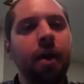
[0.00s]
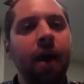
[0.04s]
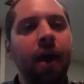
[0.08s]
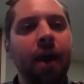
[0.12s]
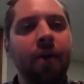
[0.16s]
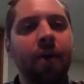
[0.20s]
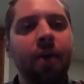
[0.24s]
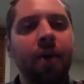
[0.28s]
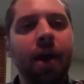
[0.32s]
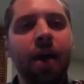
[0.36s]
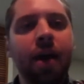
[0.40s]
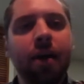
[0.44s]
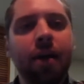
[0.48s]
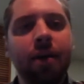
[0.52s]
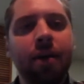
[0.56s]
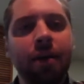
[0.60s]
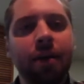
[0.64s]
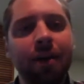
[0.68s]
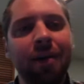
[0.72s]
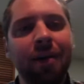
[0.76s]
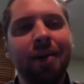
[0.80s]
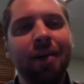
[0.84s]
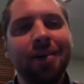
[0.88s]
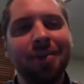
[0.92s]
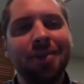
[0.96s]
and then
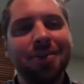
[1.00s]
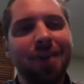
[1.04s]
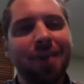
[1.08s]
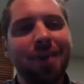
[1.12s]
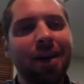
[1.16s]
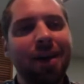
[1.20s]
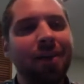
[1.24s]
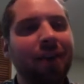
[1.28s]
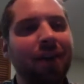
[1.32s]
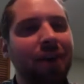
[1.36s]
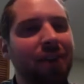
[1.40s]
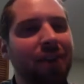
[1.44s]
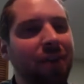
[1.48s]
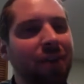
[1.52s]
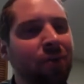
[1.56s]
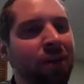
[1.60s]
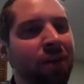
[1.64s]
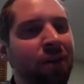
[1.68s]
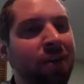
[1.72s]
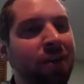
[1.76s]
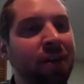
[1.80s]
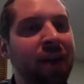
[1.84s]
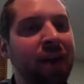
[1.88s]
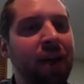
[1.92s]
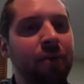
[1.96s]
decided that they
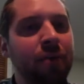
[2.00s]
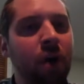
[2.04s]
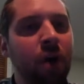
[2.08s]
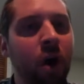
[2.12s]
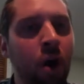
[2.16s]
really didn't have a